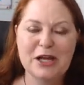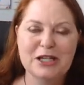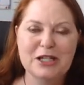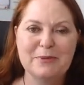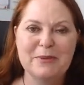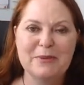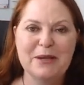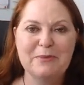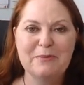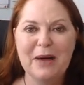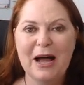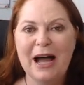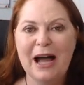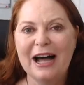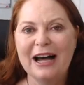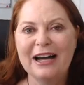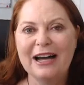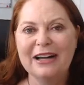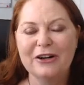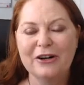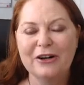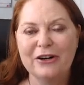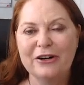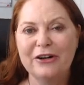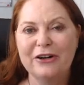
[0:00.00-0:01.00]
to be
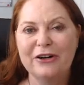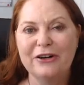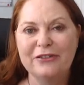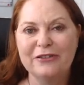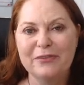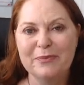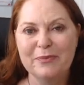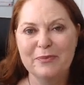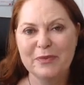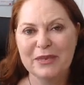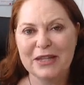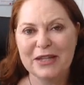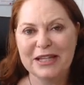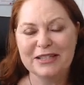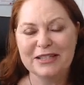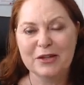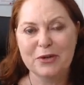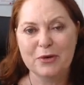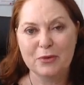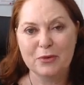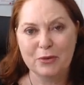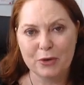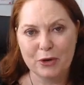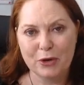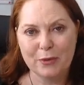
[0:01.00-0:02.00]
part of this
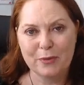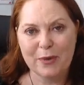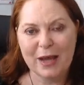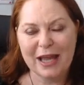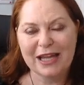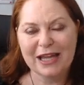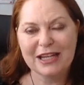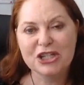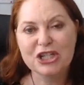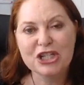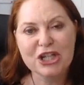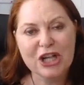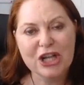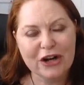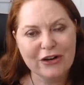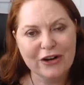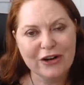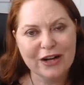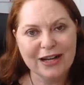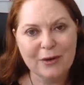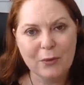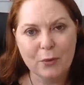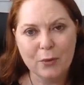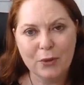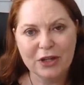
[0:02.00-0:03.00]
group and
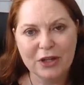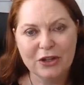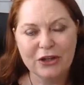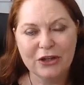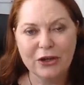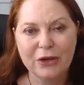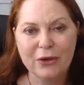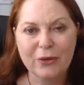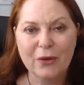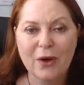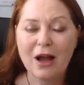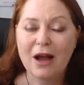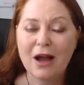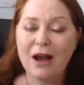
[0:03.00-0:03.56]
sharing with you.